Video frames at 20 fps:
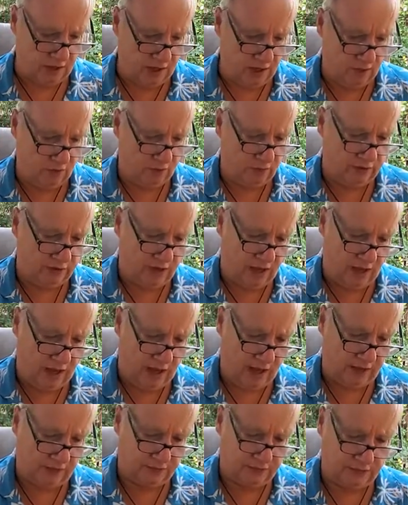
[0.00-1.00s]
how we
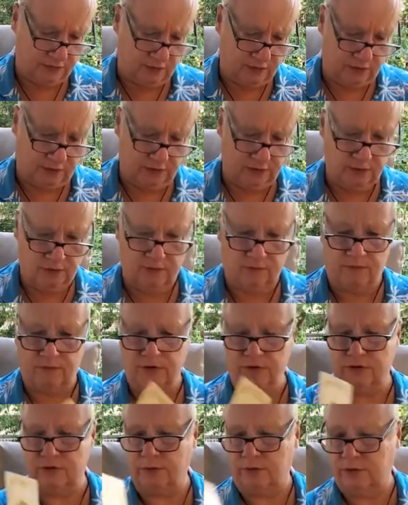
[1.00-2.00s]
act
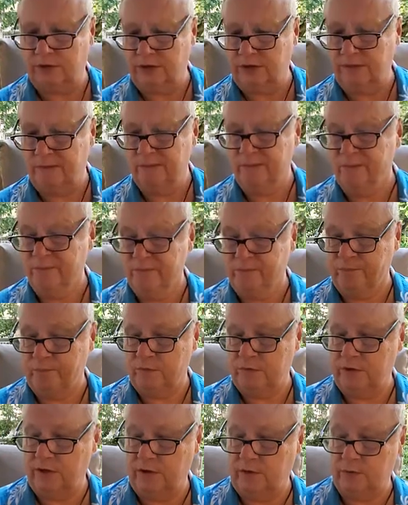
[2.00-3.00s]
individually,
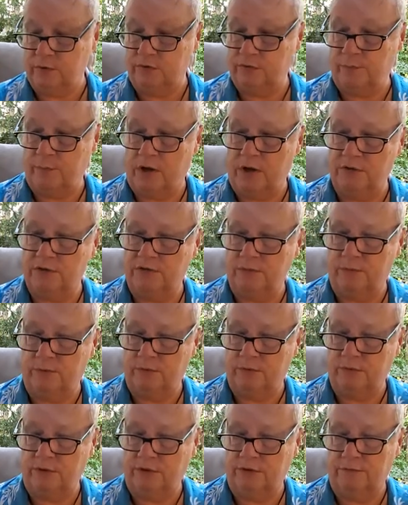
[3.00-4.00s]
take
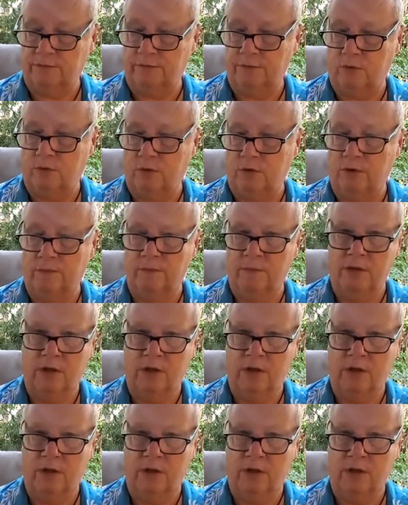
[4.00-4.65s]
responsibility for.